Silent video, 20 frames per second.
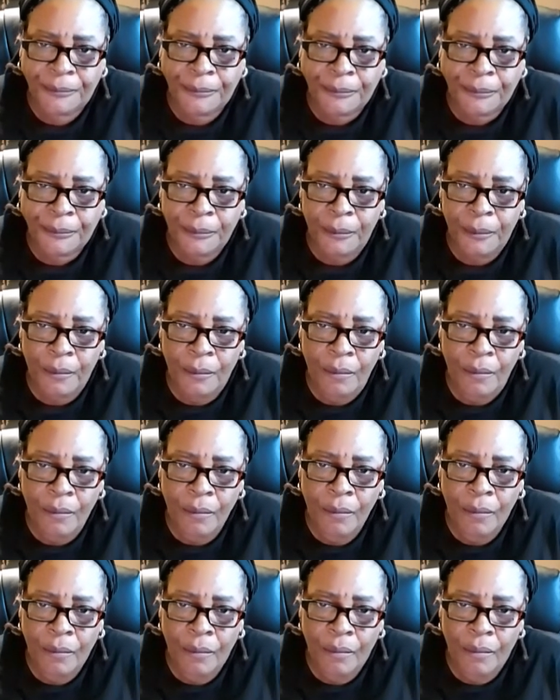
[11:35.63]

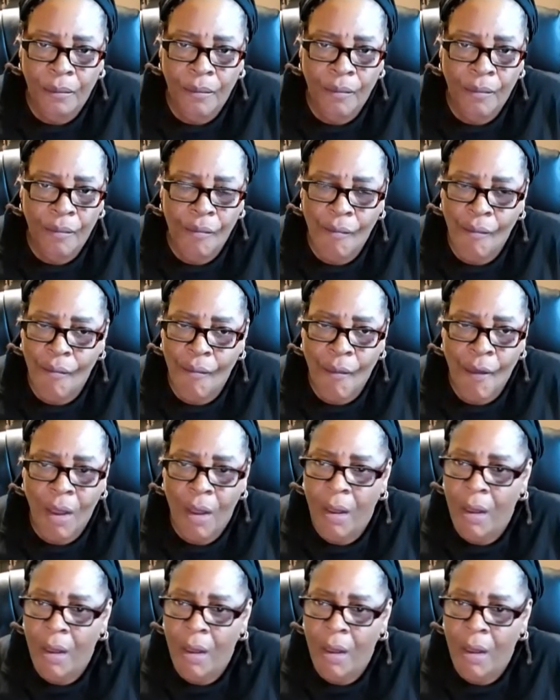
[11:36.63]
Nothing is said.